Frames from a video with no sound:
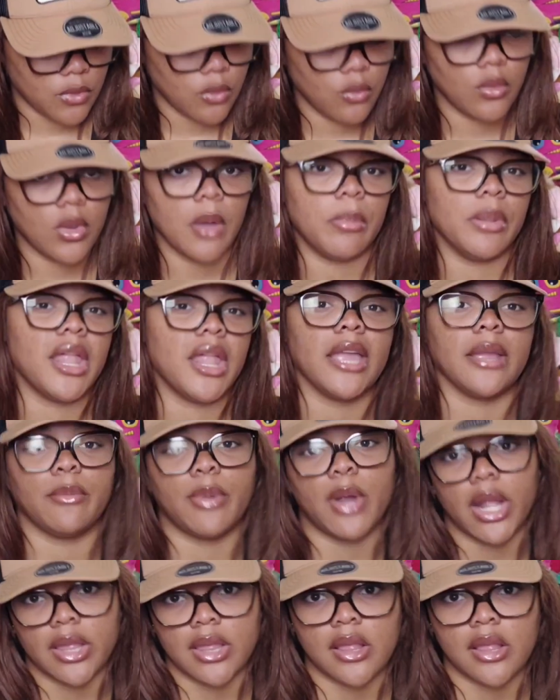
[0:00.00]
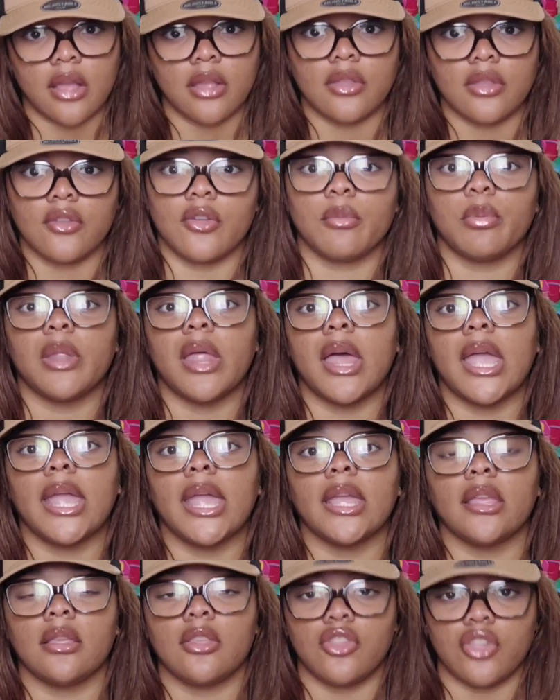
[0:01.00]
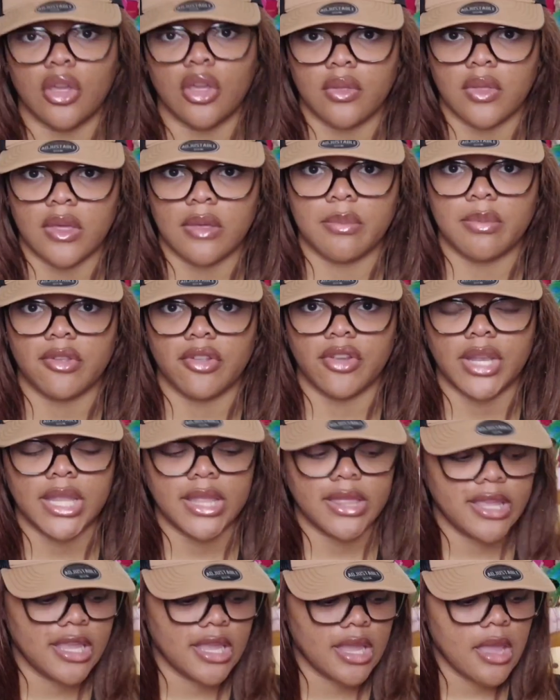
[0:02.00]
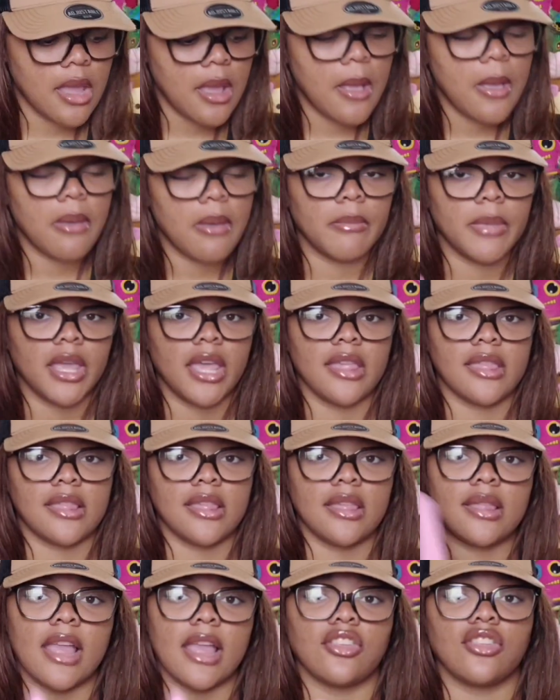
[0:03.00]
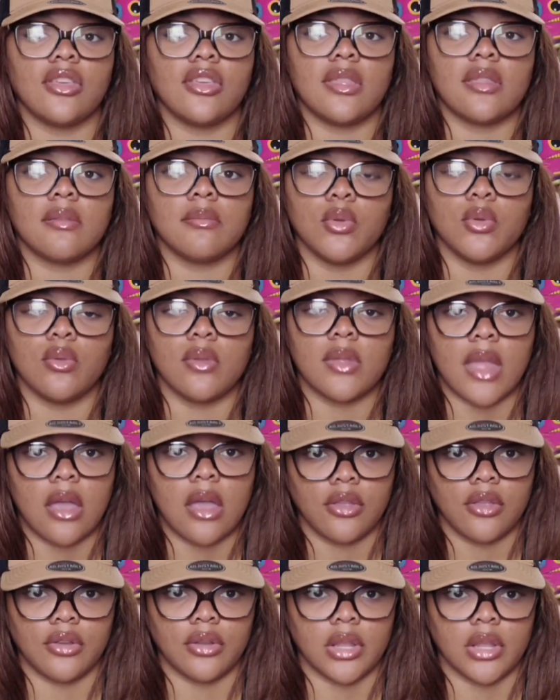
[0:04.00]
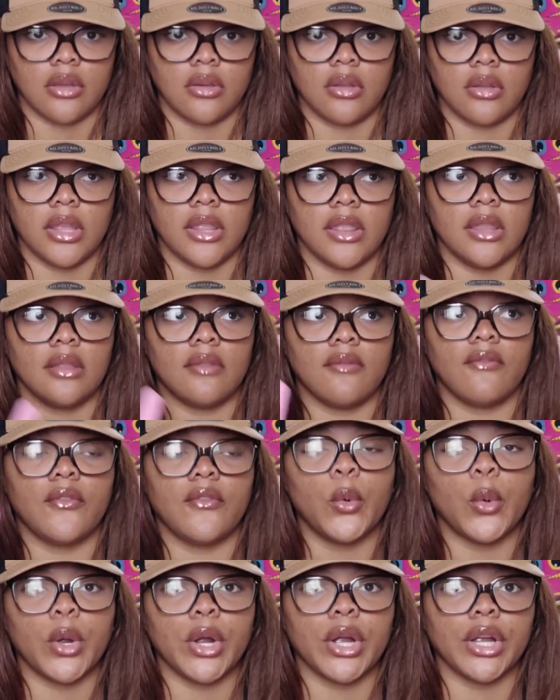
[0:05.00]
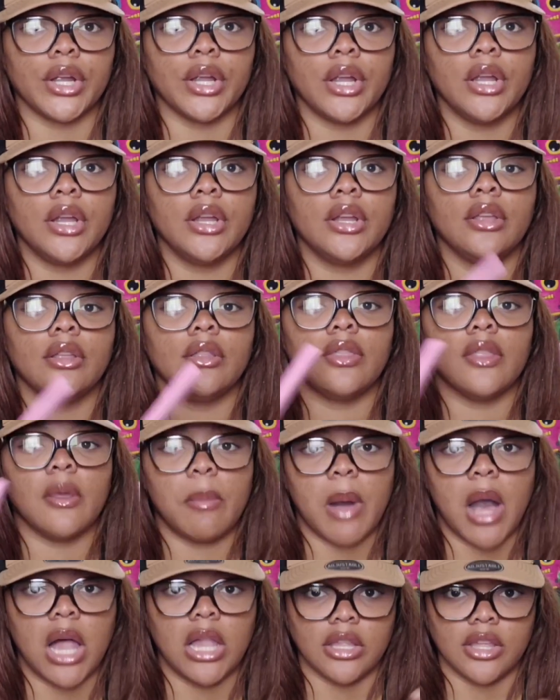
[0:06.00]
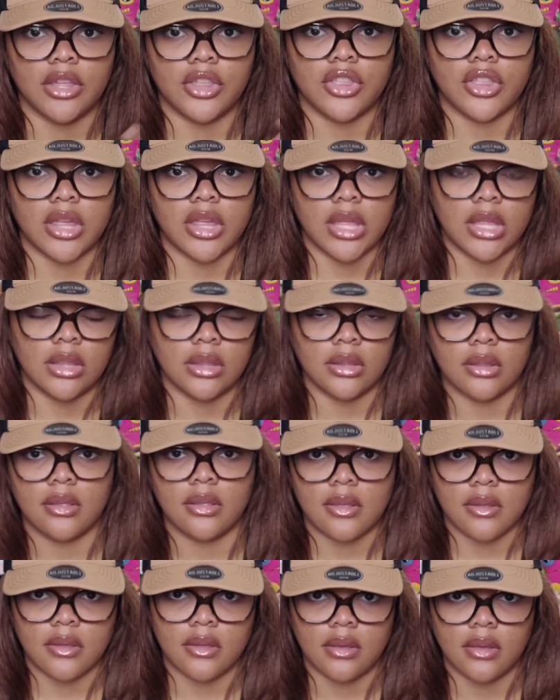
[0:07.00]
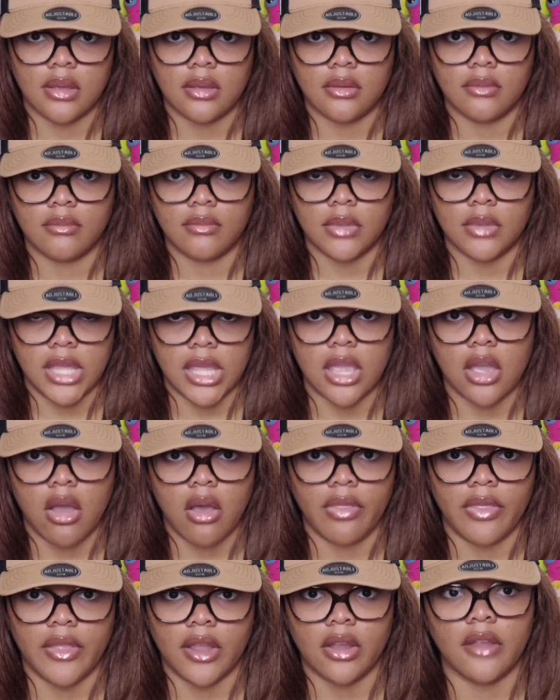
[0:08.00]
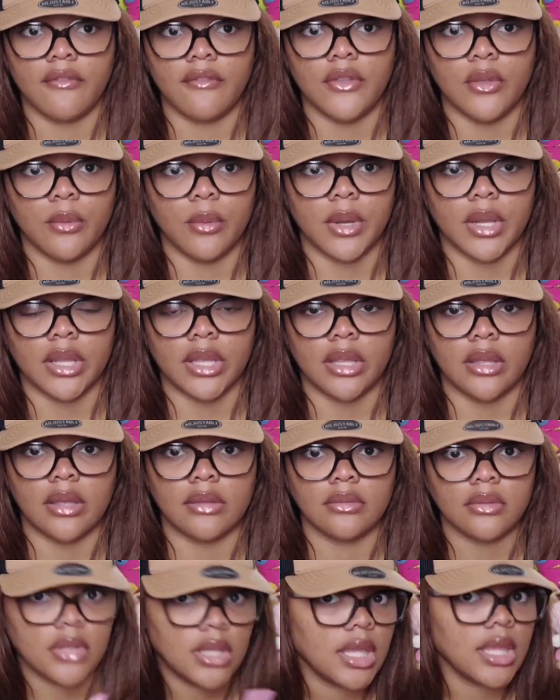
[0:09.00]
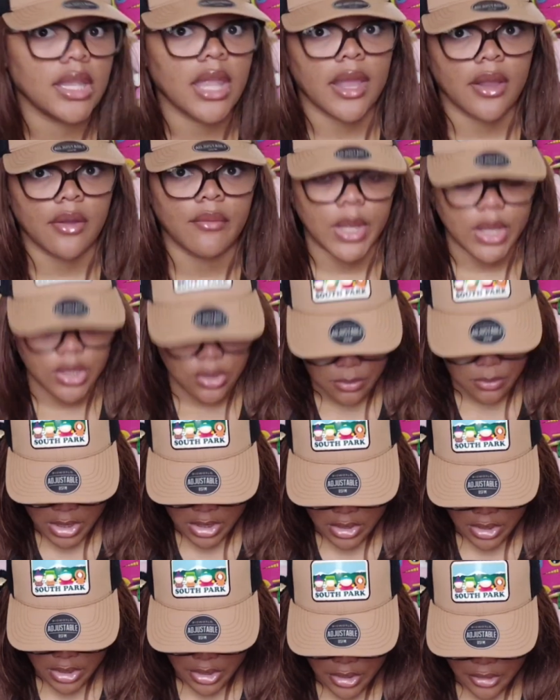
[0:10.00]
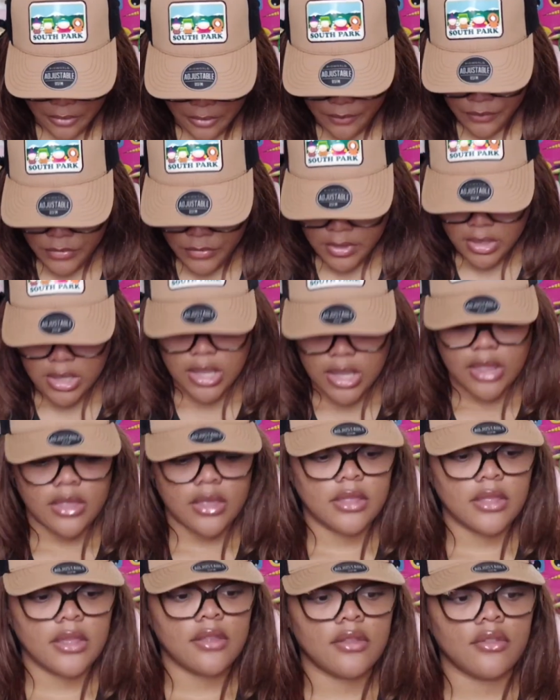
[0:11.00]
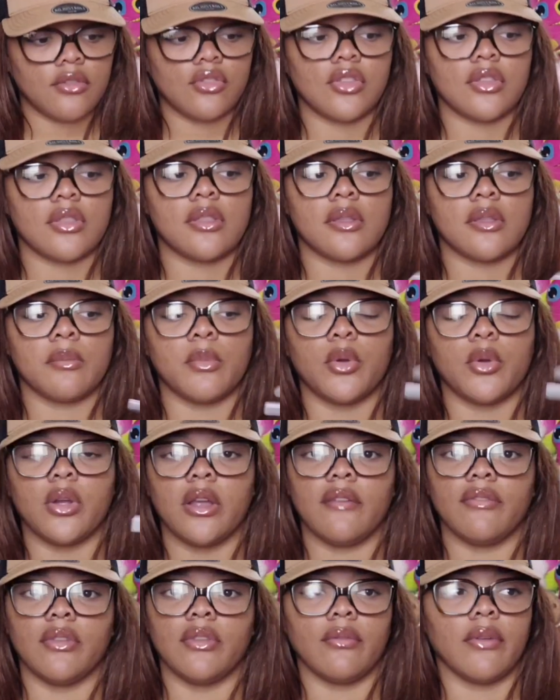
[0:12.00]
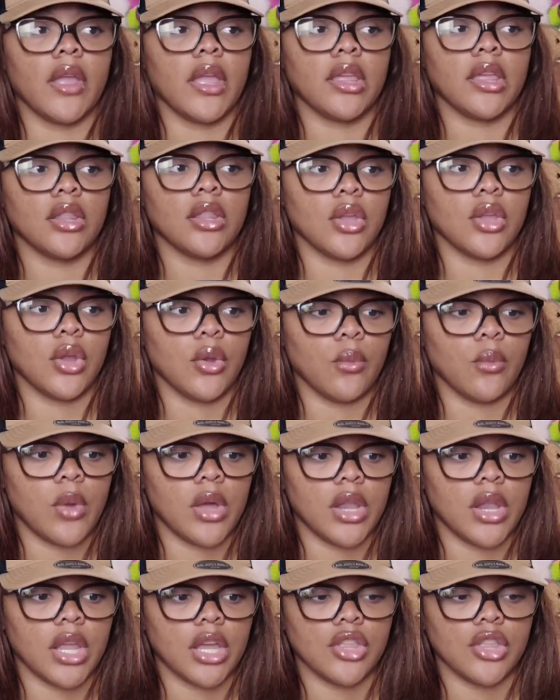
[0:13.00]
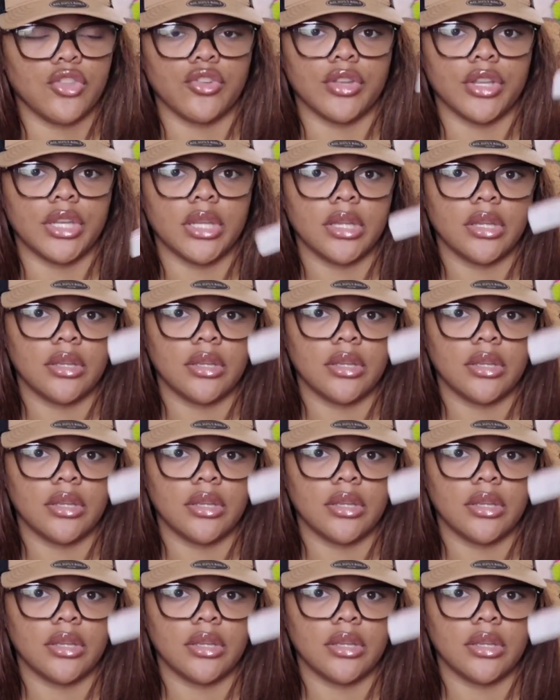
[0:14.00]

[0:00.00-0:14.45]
applying press-ons or applying gel tips or anything, because this actually smooths out your nail and for the polish to get on there if you were to get like a regular manicure. And then these are just some more of the regular 100